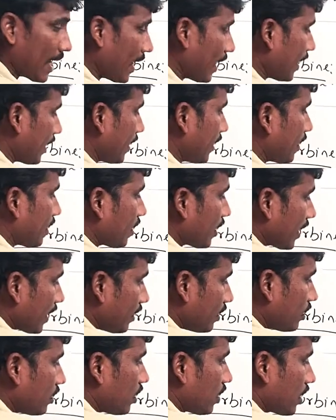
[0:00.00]
air
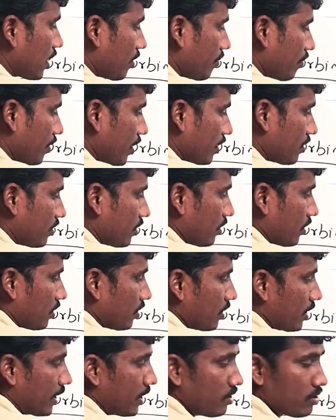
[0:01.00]
in the compressor,
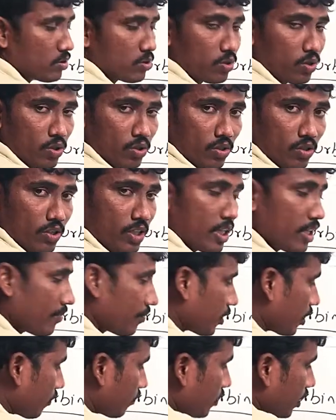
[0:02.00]
right? So
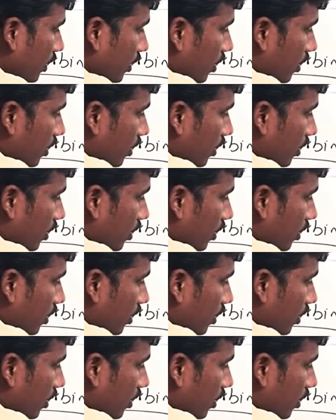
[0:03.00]
if the